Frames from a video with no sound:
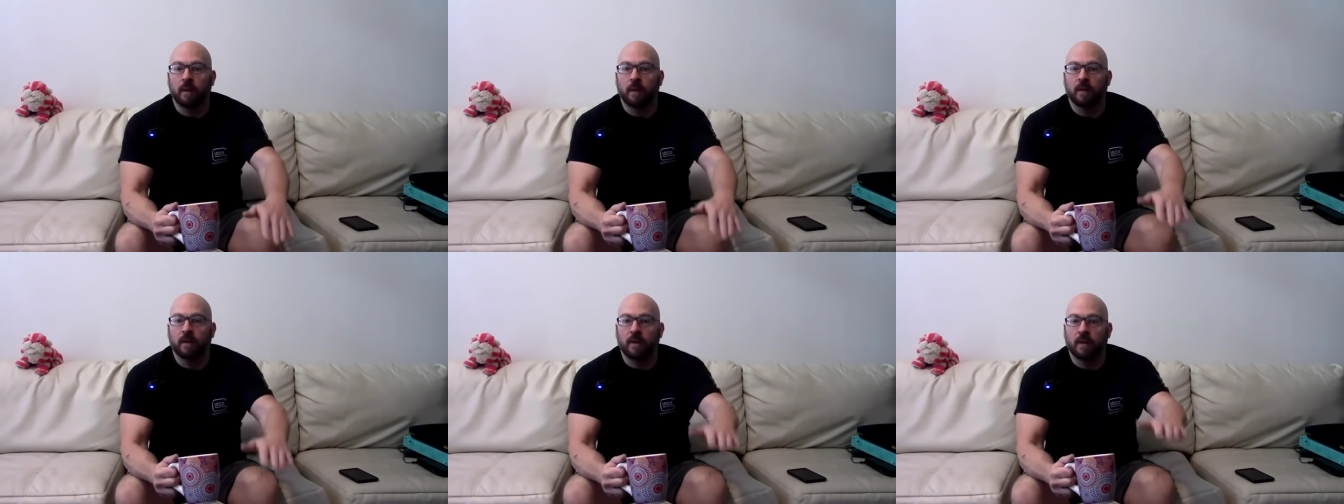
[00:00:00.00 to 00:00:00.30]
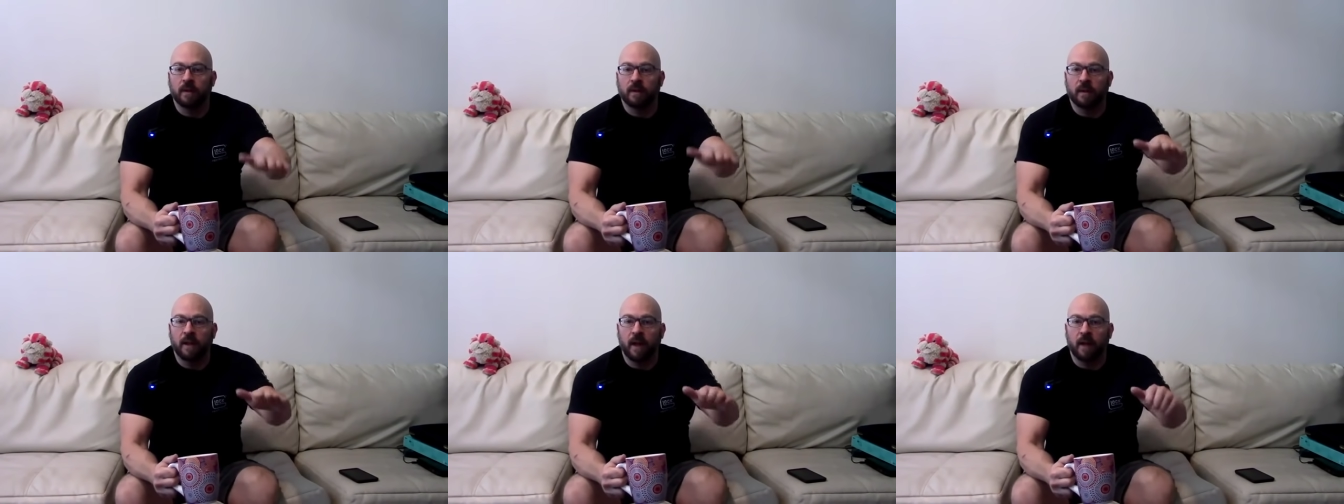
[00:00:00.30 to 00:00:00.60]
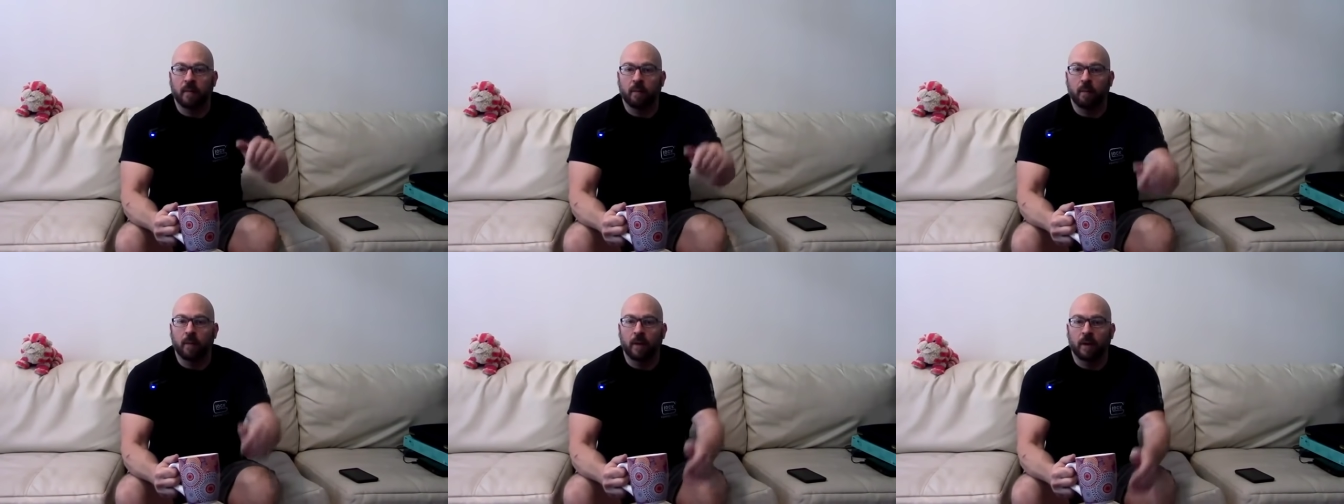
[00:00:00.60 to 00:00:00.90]
because they
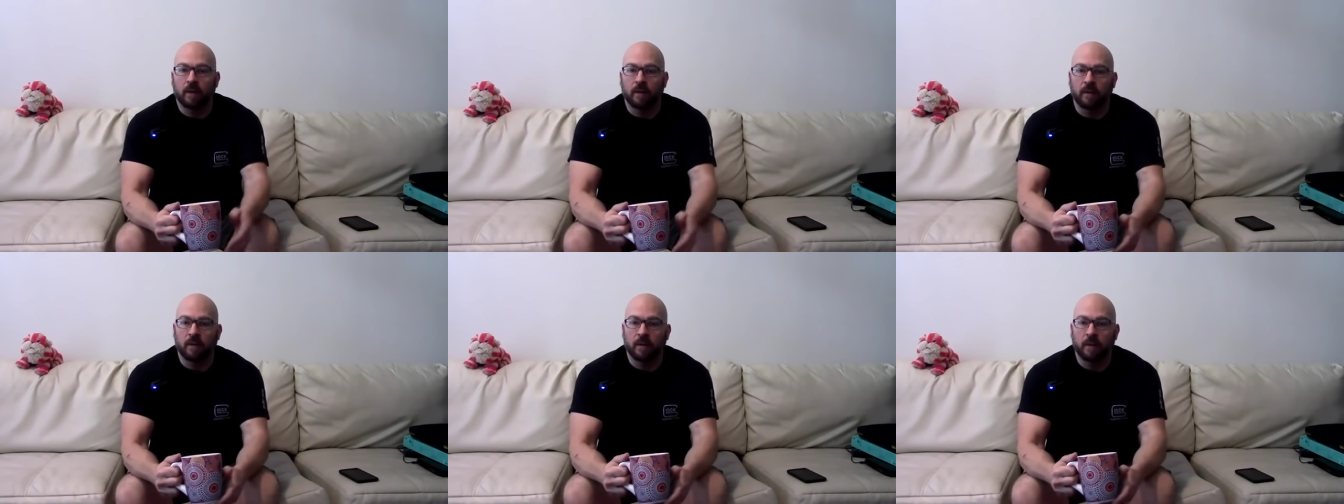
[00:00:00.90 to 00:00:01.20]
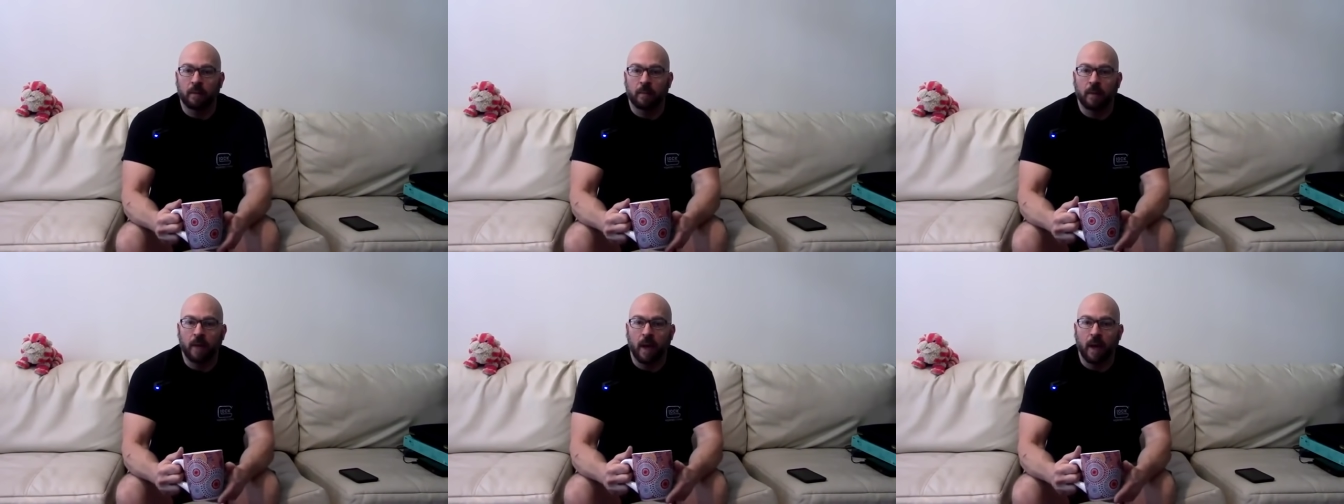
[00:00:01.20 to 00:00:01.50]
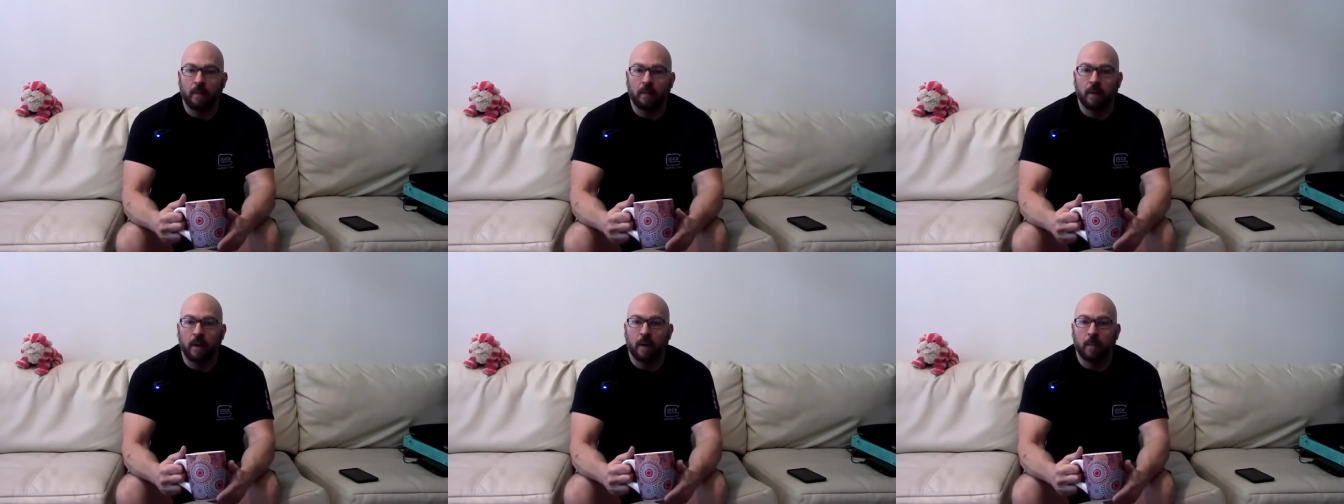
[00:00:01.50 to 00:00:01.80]
stacked bricks of some
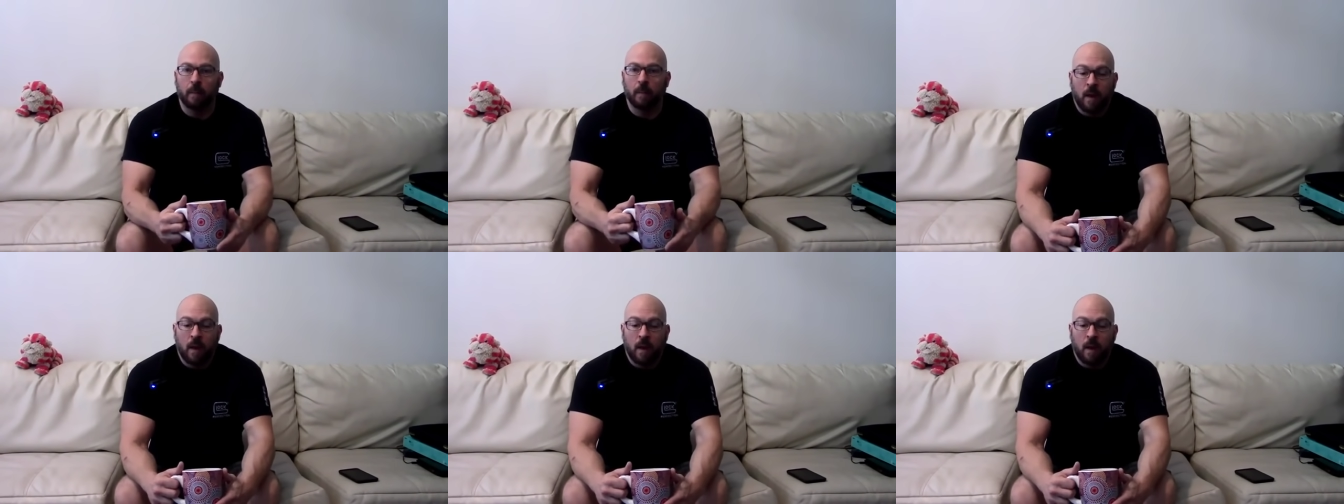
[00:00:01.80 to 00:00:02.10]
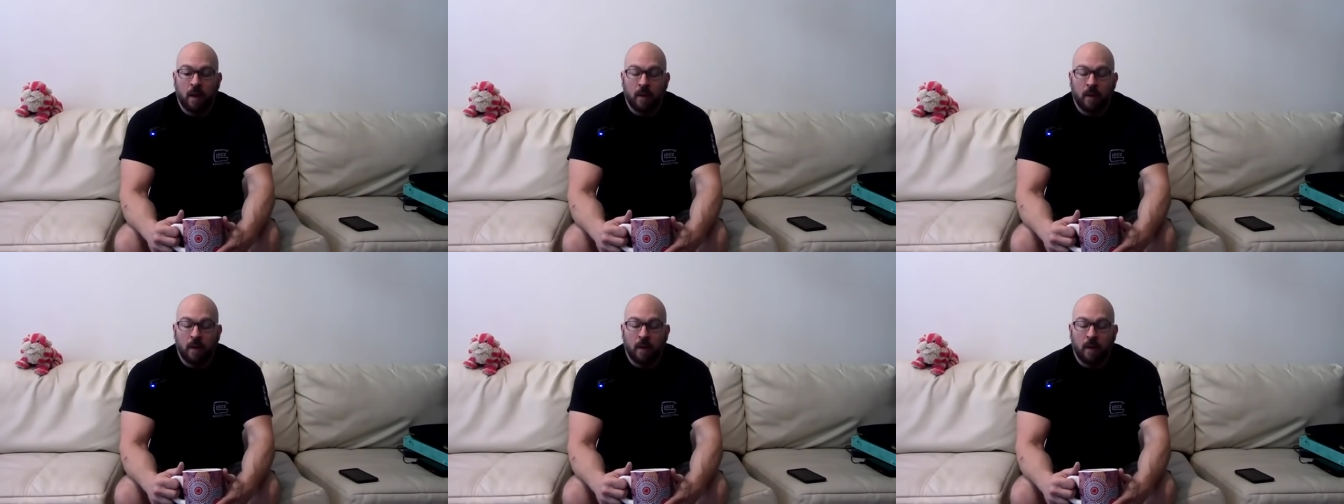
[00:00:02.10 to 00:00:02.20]
type up.